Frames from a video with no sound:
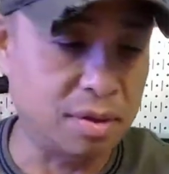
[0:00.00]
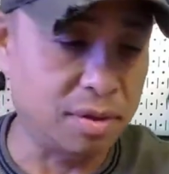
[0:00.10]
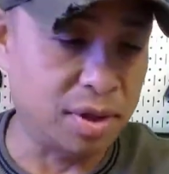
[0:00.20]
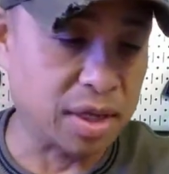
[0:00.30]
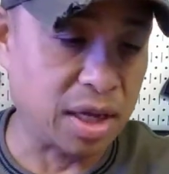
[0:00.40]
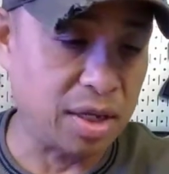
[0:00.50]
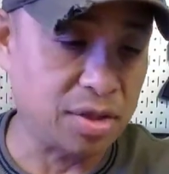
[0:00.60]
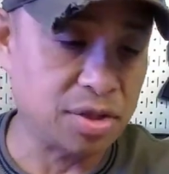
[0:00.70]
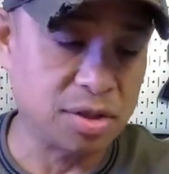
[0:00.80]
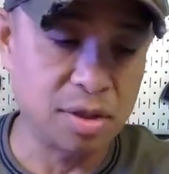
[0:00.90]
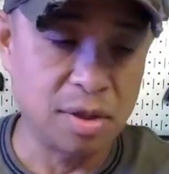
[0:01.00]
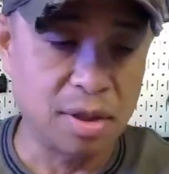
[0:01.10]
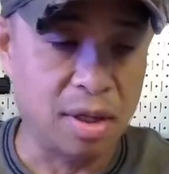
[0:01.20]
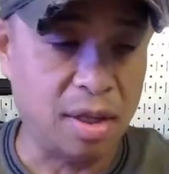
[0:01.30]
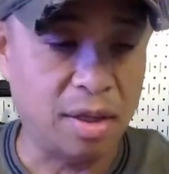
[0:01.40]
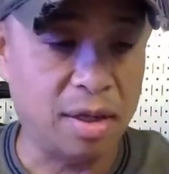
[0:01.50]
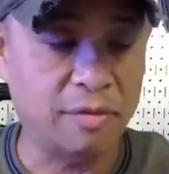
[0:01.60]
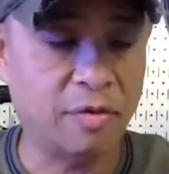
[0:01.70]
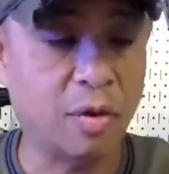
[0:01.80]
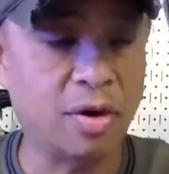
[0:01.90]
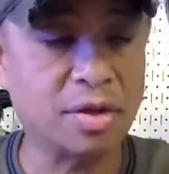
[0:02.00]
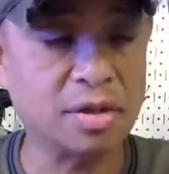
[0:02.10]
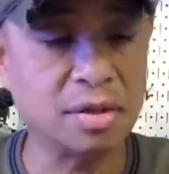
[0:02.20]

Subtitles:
the cage. And then of course